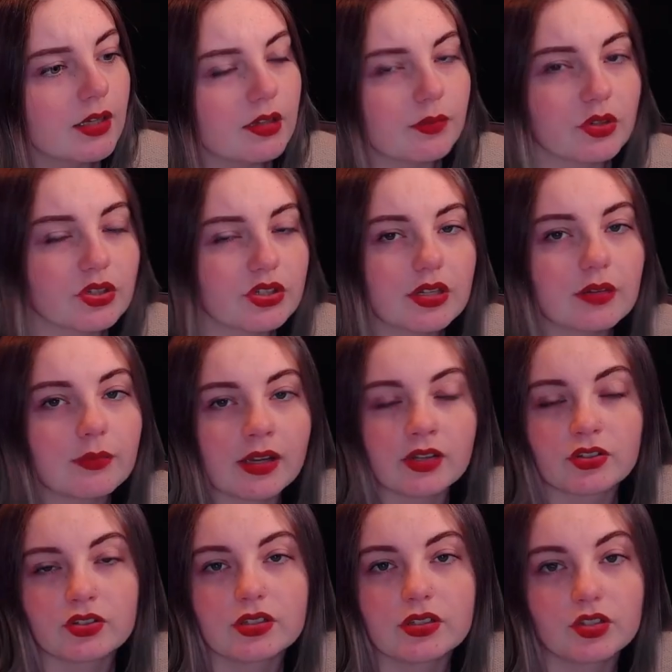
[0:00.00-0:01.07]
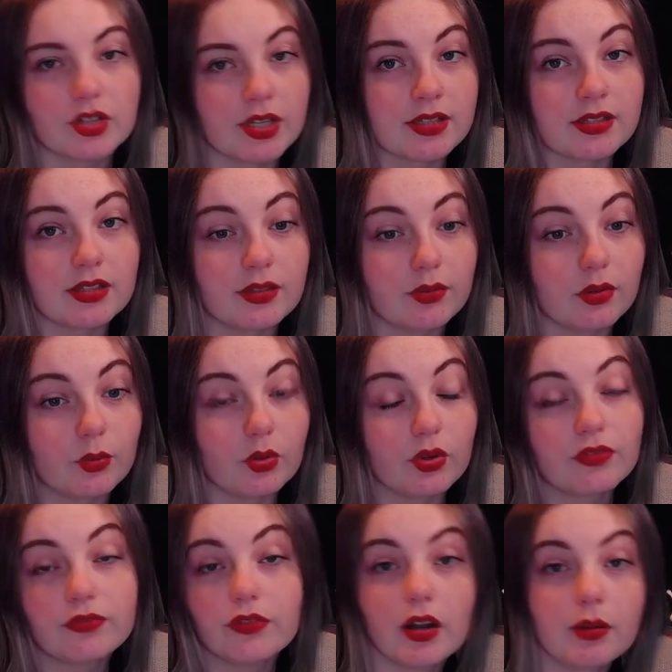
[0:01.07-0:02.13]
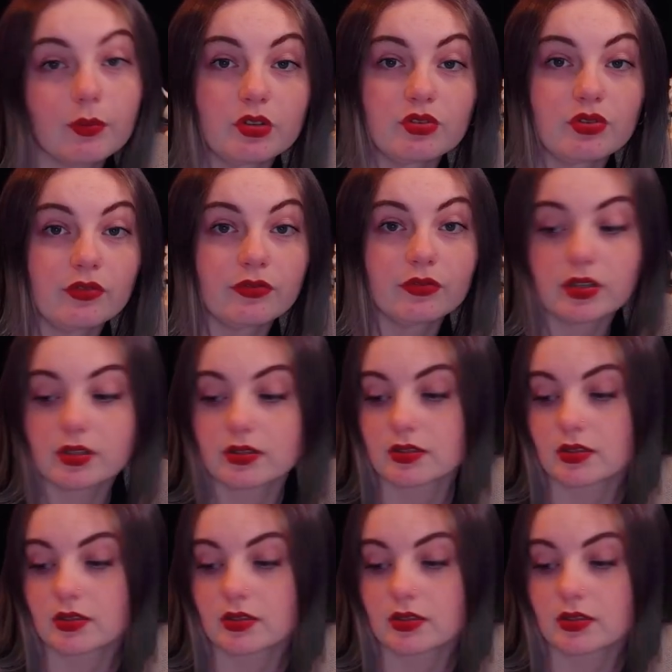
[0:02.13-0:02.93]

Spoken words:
The museum actually suggests that they were more farmers' offerings,